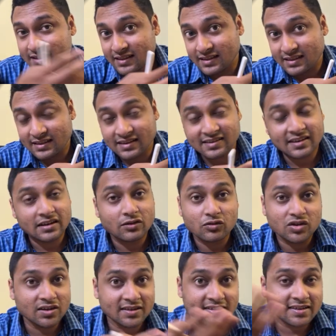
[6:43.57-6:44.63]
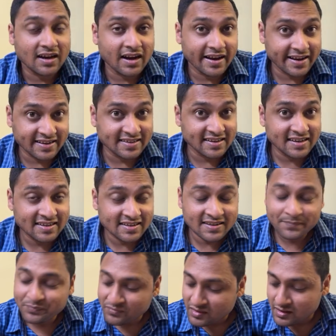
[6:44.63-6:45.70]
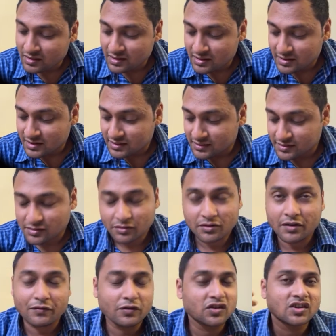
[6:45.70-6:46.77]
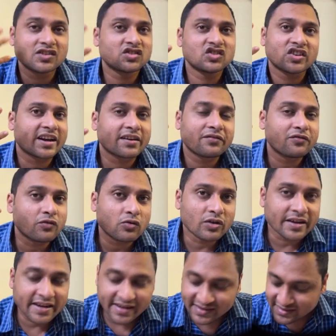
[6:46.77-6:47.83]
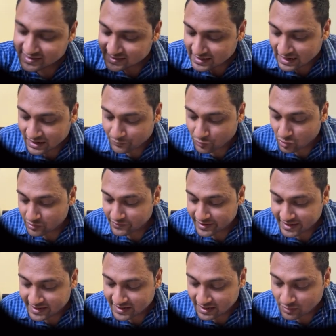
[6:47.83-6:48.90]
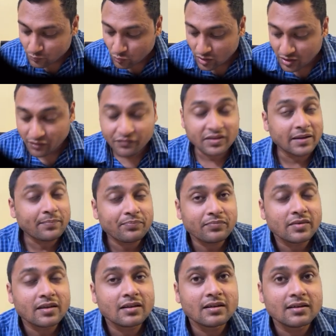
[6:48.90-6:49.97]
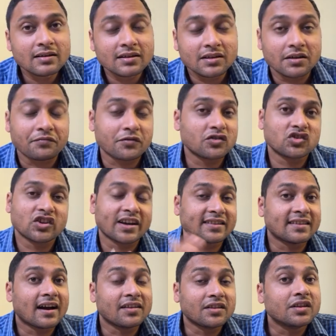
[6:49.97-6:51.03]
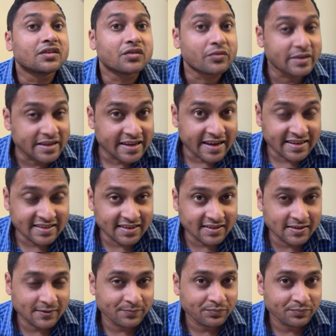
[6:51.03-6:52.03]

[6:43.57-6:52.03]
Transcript: the solutions exist? So you have to just check four cases. I have already done one of them. You have to check the other three cases.